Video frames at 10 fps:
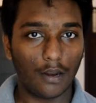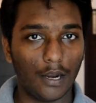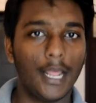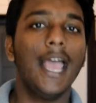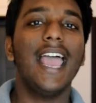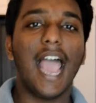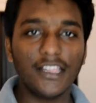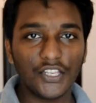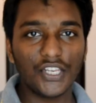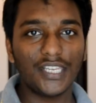card,
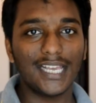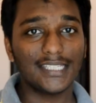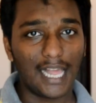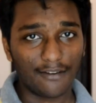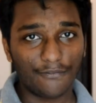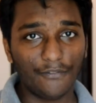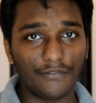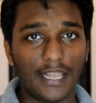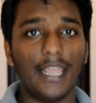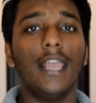and the GTX
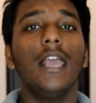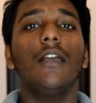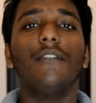950,